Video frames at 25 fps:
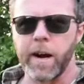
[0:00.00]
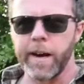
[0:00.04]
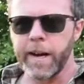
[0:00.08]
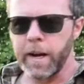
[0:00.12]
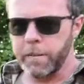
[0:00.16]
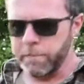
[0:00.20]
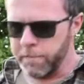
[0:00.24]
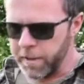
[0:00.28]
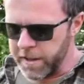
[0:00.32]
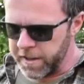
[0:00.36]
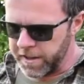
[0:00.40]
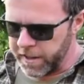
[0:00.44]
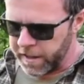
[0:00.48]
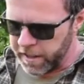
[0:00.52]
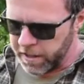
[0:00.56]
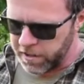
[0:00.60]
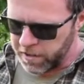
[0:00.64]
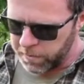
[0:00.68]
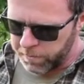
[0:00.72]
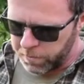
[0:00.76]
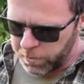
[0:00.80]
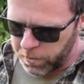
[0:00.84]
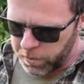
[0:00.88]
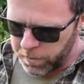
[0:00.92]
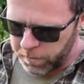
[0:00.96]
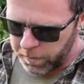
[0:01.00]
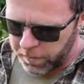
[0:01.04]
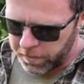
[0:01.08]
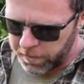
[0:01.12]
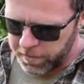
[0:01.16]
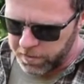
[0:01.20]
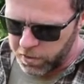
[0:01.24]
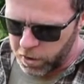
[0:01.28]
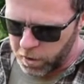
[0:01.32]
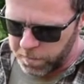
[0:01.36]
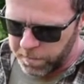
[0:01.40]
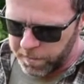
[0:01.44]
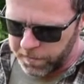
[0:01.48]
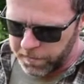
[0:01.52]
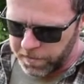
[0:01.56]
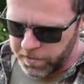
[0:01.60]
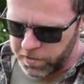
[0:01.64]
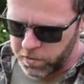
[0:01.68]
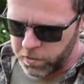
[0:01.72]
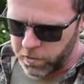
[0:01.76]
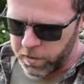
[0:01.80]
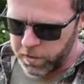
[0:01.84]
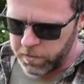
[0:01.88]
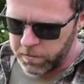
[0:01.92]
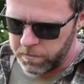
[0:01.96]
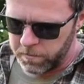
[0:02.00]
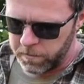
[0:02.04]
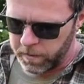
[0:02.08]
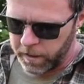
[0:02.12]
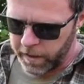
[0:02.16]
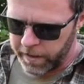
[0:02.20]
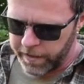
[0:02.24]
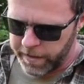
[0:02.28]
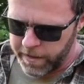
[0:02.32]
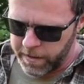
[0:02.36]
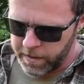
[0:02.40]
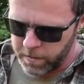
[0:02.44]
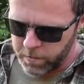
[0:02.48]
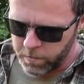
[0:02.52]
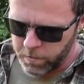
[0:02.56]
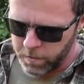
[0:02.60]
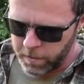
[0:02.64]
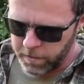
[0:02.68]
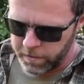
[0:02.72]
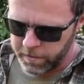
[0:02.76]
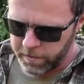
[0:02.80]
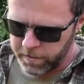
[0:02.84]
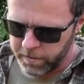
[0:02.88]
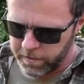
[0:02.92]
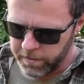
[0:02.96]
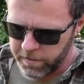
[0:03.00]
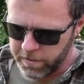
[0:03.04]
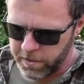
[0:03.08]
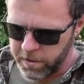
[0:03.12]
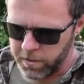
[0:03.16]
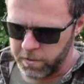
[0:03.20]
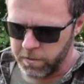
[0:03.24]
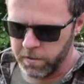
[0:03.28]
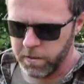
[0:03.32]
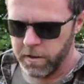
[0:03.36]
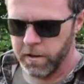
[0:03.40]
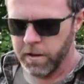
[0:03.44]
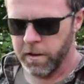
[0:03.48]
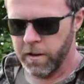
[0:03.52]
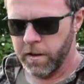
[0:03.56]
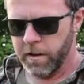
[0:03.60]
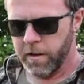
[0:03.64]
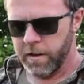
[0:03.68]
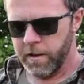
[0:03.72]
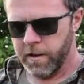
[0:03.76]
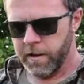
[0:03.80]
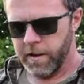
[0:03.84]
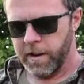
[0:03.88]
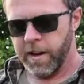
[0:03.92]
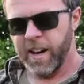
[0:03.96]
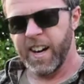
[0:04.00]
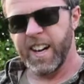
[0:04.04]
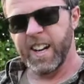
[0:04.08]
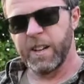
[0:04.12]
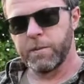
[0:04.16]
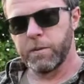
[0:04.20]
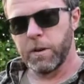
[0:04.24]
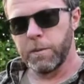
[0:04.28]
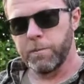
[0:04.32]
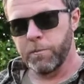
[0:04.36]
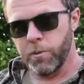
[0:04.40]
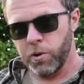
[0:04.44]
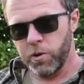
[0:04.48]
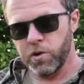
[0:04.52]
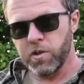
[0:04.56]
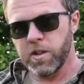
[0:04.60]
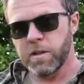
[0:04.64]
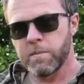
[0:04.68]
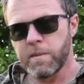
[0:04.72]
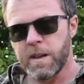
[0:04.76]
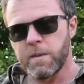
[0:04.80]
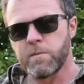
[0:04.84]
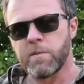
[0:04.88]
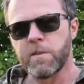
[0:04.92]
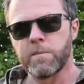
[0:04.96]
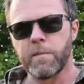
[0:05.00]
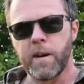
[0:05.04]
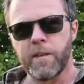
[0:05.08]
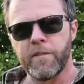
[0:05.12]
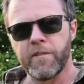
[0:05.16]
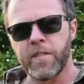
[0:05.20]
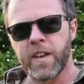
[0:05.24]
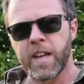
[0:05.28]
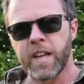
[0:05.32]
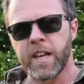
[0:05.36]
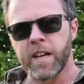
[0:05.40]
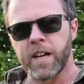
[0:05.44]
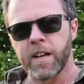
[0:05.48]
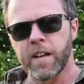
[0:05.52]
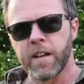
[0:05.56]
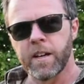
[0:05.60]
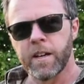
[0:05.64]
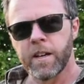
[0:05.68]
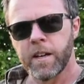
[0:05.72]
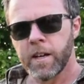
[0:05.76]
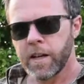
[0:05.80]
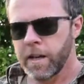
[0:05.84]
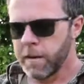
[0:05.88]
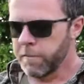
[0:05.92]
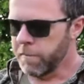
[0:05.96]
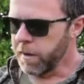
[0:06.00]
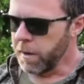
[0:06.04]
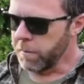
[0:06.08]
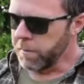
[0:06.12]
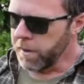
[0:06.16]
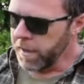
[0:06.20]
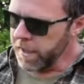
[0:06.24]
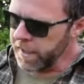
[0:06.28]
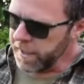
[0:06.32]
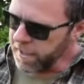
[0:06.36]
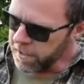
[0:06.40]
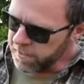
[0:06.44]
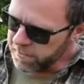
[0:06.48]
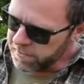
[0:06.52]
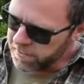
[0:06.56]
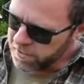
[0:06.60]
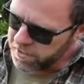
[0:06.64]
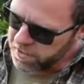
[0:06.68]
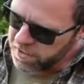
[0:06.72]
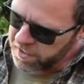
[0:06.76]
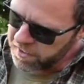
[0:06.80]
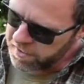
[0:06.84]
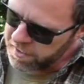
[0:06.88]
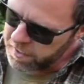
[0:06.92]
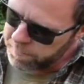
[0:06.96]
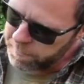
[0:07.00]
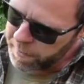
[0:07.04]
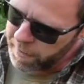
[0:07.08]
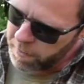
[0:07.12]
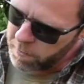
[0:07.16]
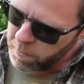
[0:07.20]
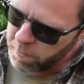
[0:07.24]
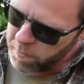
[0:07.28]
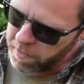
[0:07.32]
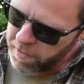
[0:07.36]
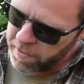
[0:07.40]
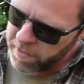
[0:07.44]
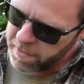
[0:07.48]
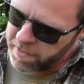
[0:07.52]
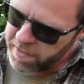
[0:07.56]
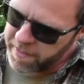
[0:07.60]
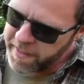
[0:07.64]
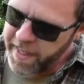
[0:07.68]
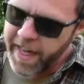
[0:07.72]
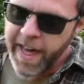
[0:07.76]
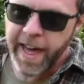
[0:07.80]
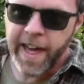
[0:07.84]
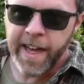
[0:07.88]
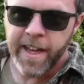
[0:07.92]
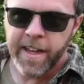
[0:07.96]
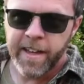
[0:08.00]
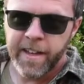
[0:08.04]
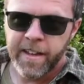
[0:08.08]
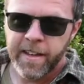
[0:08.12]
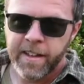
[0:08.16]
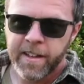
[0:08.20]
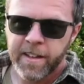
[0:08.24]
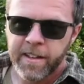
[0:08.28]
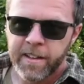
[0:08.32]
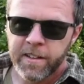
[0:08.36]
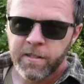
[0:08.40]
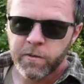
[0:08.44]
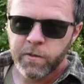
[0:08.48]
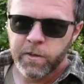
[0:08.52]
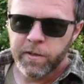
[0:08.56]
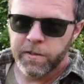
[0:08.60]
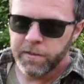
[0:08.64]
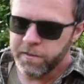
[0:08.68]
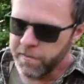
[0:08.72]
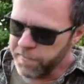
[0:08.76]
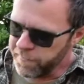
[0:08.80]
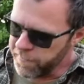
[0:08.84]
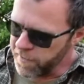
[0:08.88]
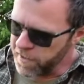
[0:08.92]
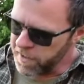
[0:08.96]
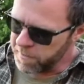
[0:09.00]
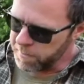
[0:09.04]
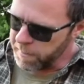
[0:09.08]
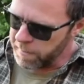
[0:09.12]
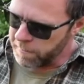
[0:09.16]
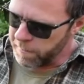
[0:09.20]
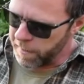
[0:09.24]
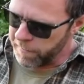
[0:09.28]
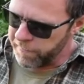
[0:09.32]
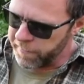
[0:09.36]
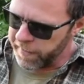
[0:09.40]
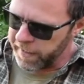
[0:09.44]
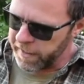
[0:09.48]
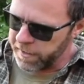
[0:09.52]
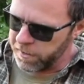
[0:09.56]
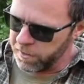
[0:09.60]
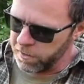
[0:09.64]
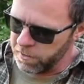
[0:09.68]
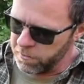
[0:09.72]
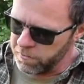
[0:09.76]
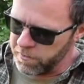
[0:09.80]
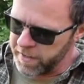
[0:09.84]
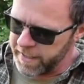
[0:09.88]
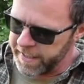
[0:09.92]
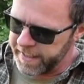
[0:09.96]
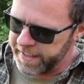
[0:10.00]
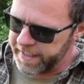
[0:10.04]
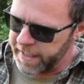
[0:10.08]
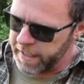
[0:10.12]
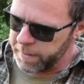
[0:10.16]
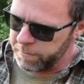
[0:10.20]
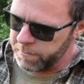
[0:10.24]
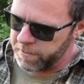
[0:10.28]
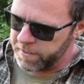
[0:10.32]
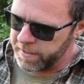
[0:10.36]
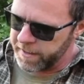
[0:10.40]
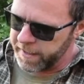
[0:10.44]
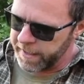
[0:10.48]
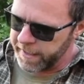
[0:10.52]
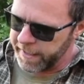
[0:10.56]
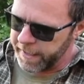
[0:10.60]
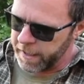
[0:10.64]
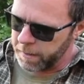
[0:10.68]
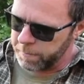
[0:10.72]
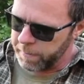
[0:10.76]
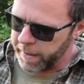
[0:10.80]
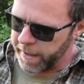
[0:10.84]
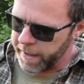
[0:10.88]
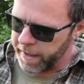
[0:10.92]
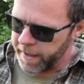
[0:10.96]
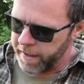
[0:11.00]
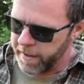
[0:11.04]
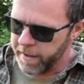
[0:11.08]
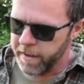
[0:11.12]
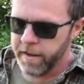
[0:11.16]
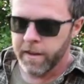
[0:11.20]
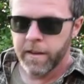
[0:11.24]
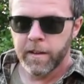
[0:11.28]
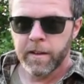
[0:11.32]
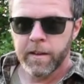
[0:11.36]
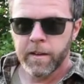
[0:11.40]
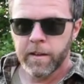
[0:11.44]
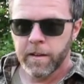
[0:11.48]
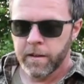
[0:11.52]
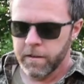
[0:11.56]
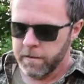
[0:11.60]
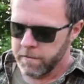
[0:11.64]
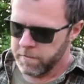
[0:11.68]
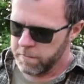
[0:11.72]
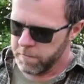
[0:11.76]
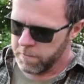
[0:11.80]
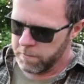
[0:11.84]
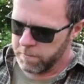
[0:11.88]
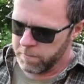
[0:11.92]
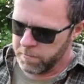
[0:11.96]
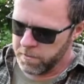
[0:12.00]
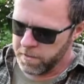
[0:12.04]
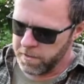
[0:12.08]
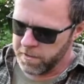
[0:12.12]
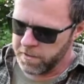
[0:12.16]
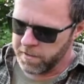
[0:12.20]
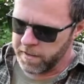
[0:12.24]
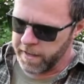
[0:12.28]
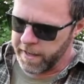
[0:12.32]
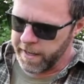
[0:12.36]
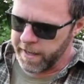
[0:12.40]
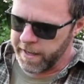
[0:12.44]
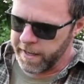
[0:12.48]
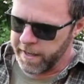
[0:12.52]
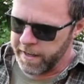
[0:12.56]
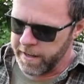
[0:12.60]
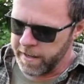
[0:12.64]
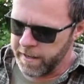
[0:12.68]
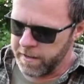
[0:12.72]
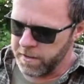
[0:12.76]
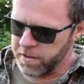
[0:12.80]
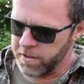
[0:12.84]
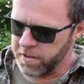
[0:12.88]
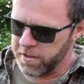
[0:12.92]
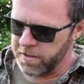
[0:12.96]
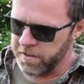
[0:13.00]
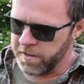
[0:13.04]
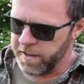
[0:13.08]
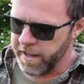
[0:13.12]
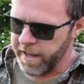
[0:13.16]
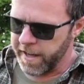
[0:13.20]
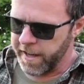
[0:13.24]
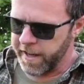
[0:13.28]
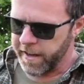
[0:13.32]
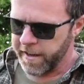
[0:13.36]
I'm basically going to put them on the top of the soil, like that. 1, 2. And I'm going to push them in with my finger. But I'm going to go to just about there. First bit of my finger, not really deep, just a little bit. Just there and just there.